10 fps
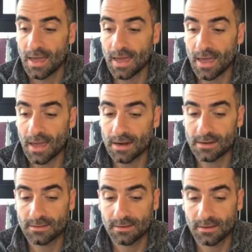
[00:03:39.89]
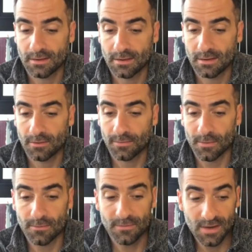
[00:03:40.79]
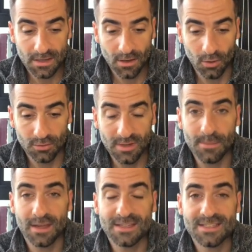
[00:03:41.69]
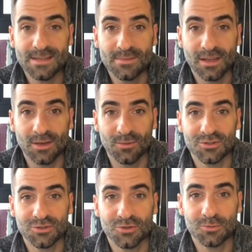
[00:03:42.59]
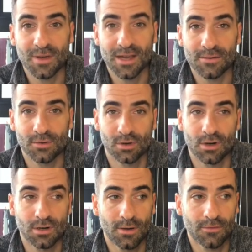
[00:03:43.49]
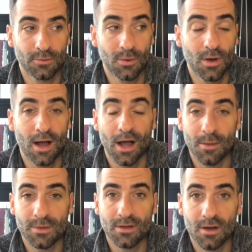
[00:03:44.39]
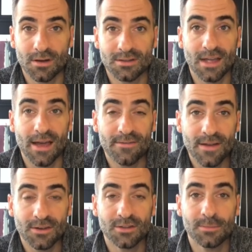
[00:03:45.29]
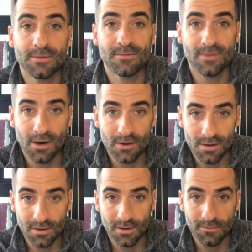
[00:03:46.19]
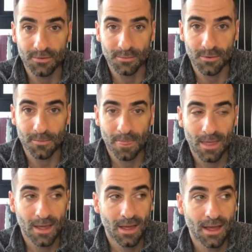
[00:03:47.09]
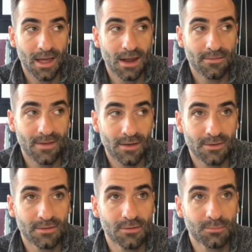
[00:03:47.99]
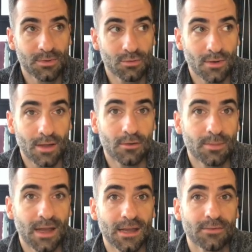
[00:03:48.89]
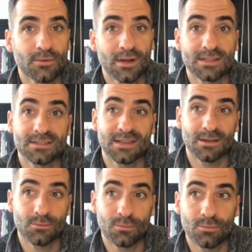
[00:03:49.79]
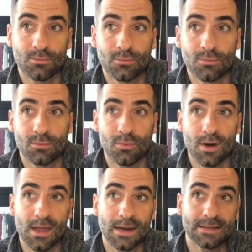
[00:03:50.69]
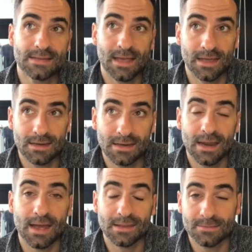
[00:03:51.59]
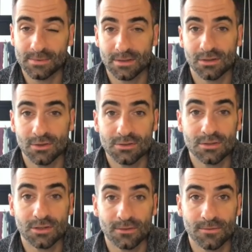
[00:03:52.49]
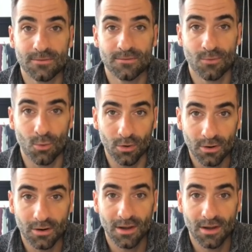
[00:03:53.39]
And from the videos, they made it seem like it wasn't too painful or uncomfortable. I'll be honest, I found it to be very uncomfortable. And I found it to be rather painful at, say, one out of 10. It had to be close to like a four.